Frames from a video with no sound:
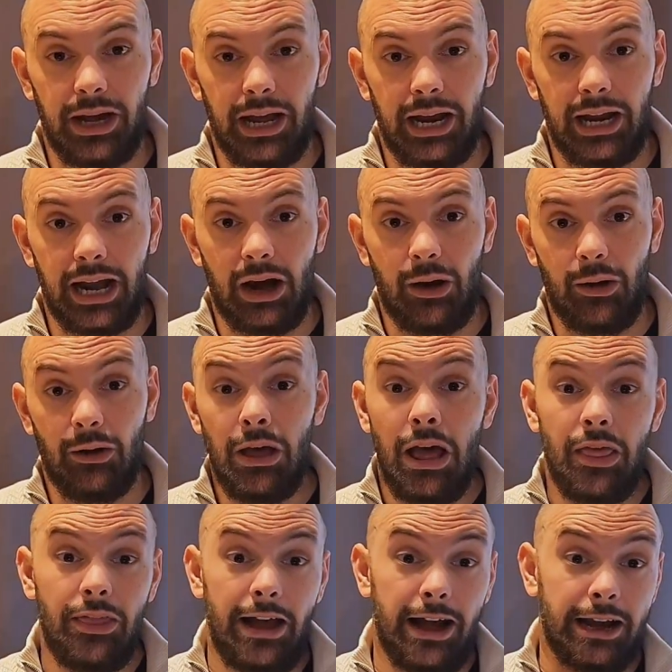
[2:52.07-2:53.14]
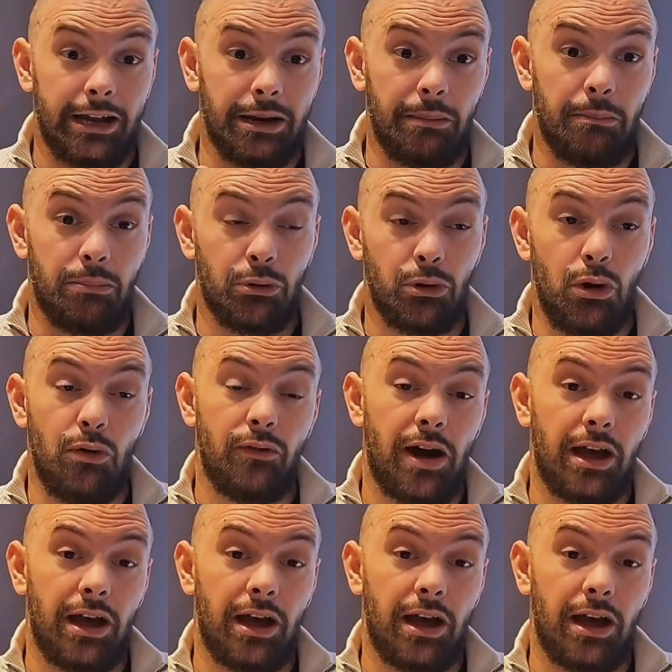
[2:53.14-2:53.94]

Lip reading: and how that can improve.